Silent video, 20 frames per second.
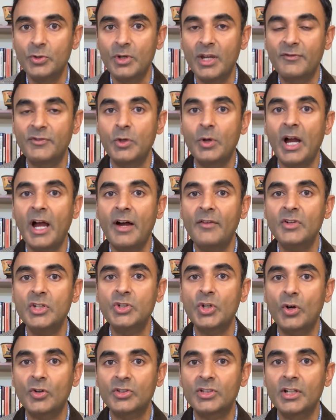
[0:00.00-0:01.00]
If you have a
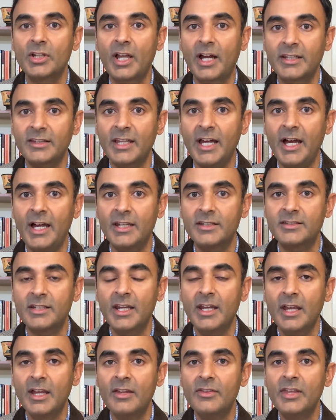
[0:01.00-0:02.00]
doctor like that,
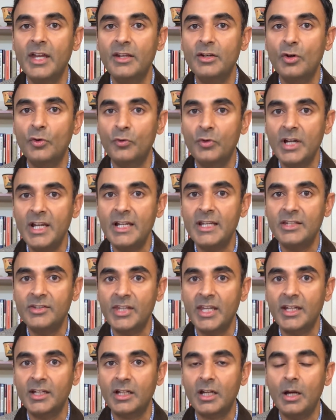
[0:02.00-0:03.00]
then really
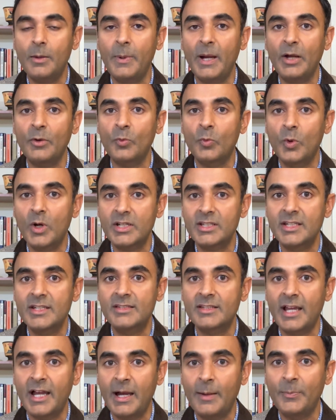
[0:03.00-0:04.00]
think about what is
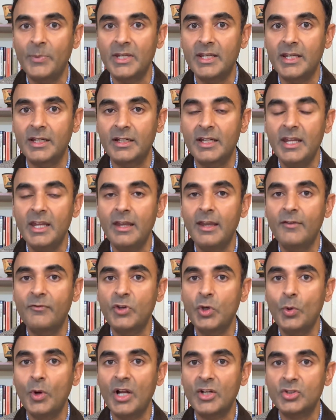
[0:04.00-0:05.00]
happening. If
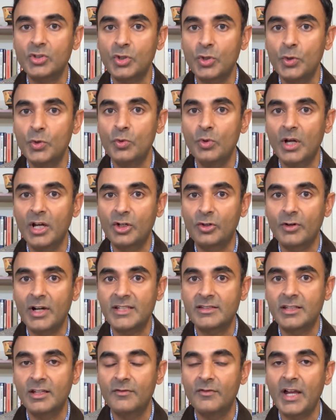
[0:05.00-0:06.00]
you are too
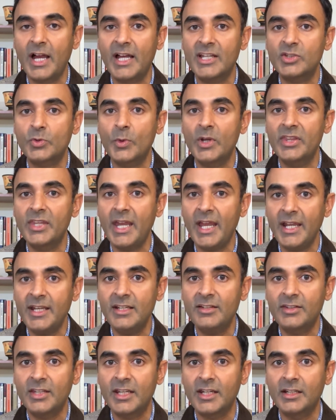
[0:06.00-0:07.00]
aggressive, as with
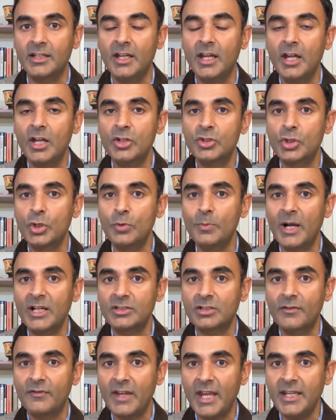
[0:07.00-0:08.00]
anything, too much
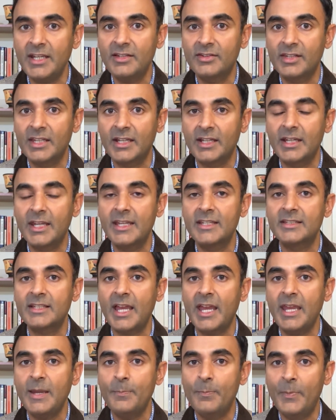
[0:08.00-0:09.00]
of anything is
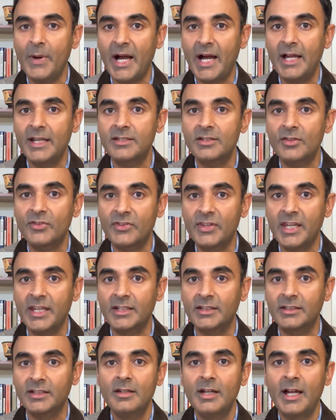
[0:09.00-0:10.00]
a bad
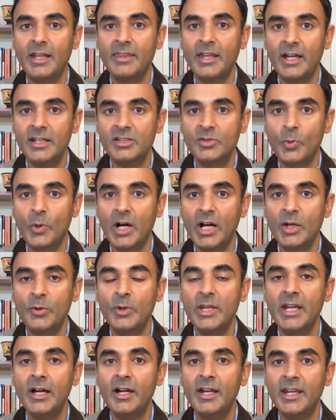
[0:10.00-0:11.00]
thing. And that is why
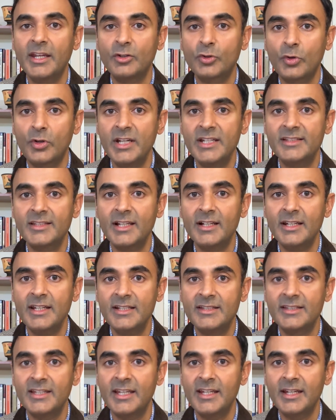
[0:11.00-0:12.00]
we are increasingly
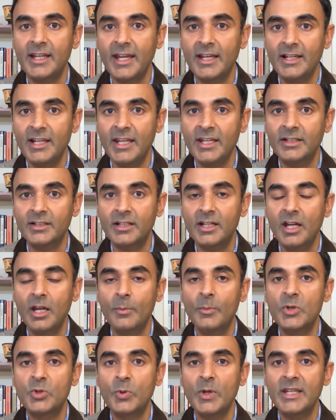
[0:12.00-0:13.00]
seeing a link
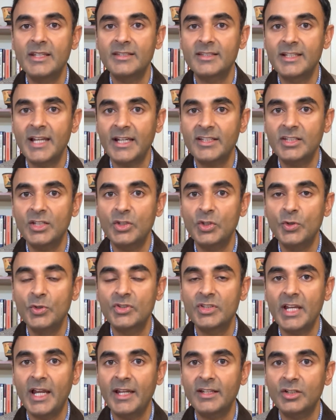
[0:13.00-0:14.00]
between statin use
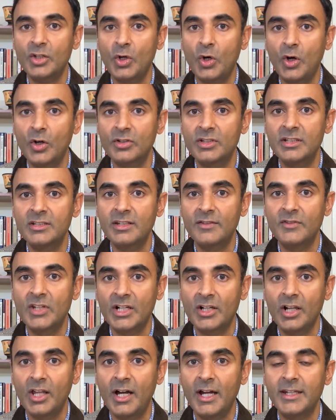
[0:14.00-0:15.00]
and cognitive
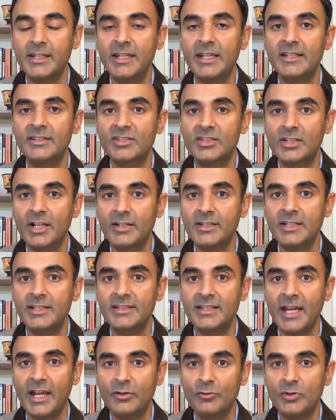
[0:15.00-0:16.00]
decline in studies
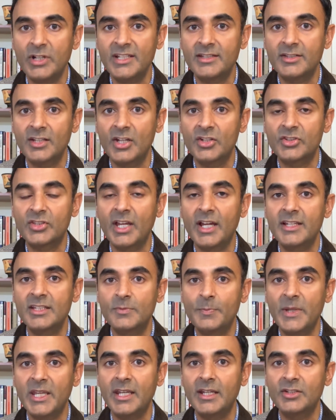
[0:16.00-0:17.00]
and research that is
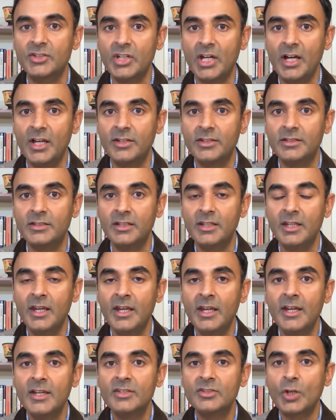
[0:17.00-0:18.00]
being done.
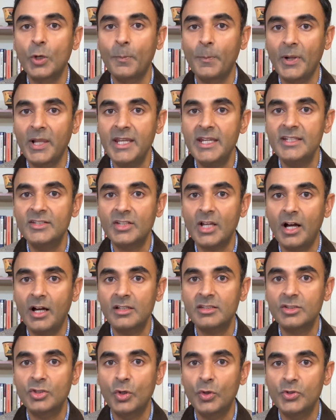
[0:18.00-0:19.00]
So please
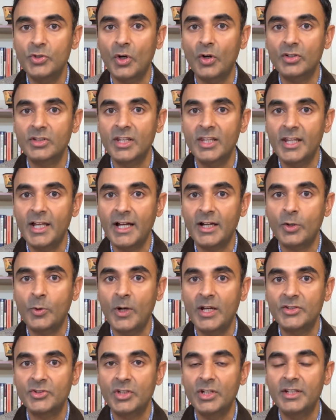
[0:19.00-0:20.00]
ask your doctor that
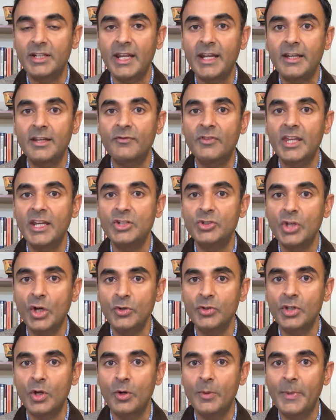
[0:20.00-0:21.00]
question, and if they don't
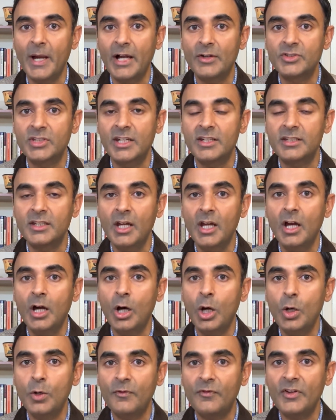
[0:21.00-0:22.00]
know about it,
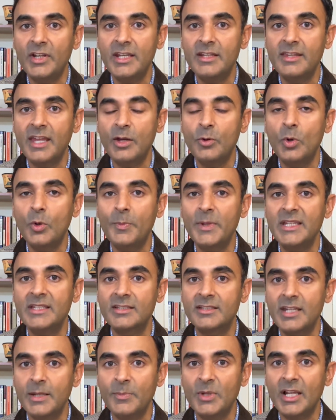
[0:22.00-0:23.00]
hopefully they will be
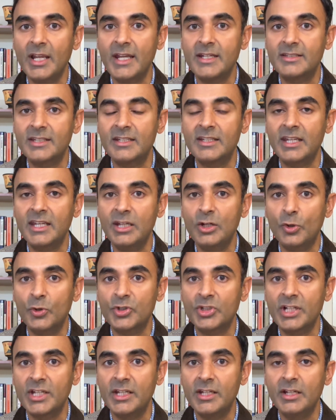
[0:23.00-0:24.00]
stimulated. He or
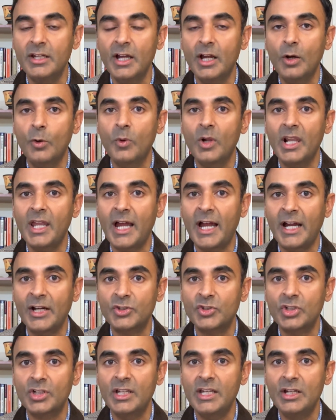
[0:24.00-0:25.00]
she will
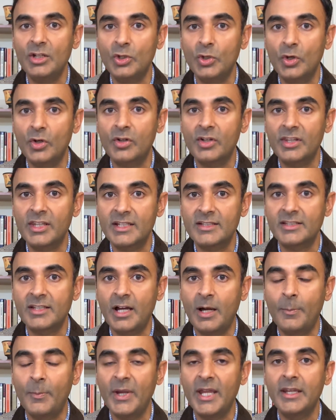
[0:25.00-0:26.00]
actually look this
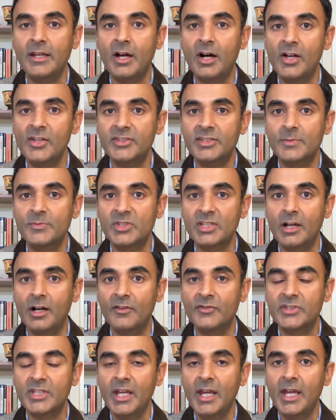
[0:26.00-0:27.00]
up and ask
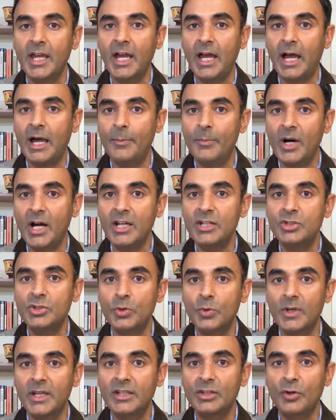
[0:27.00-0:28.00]
themselves, am I
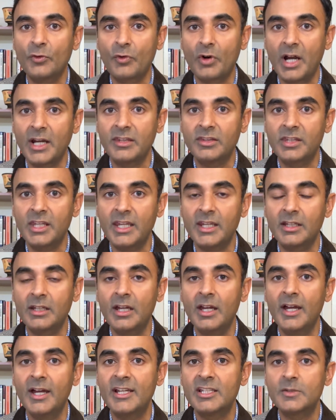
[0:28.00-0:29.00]
doing the right thing,
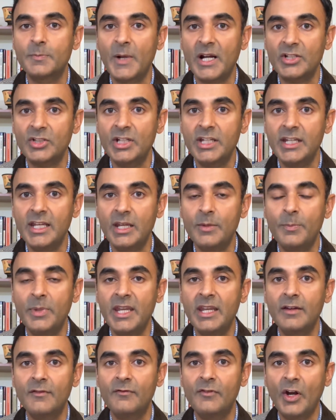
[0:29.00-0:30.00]
especially in
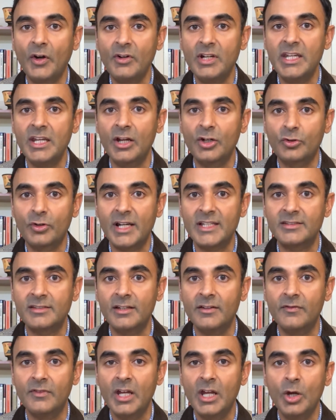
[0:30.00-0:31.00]
being very
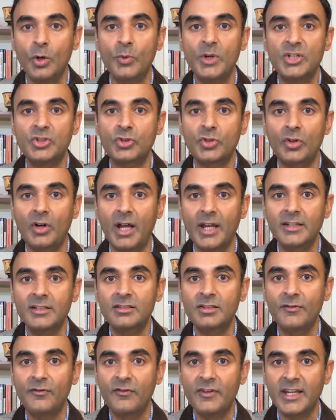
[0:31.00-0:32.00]
aggressive with trying to
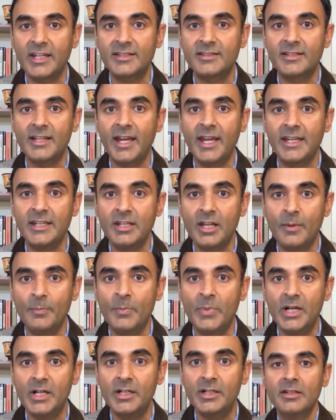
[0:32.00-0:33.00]
fix a
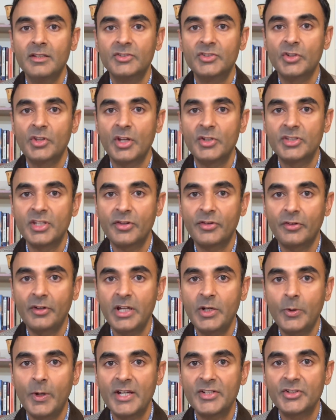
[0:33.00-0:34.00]
number? So those are three
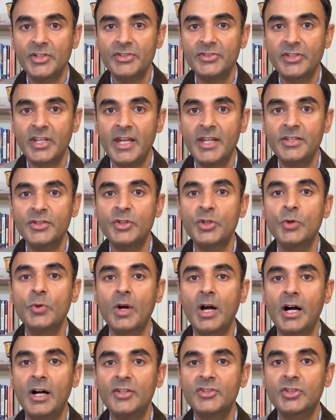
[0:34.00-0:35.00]
questions then to
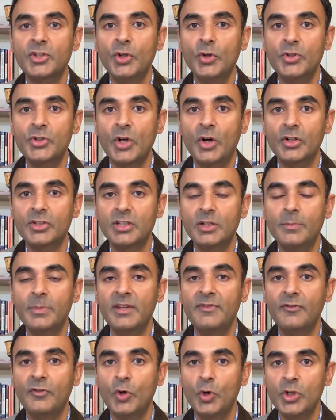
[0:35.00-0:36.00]
ask your doctor
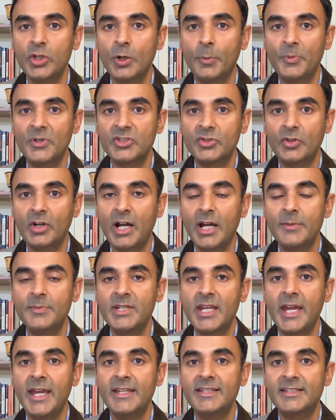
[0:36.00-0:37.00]
before you're prescribed
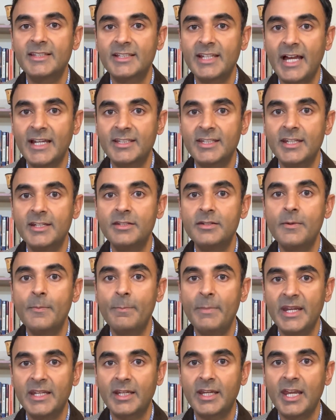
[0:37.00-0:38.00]
a statin
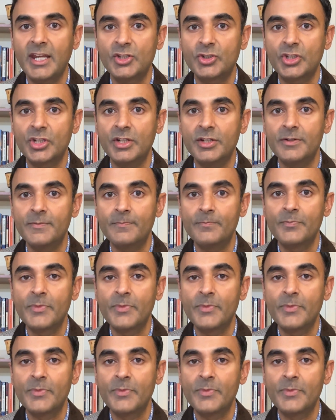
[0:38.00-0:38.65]
medication.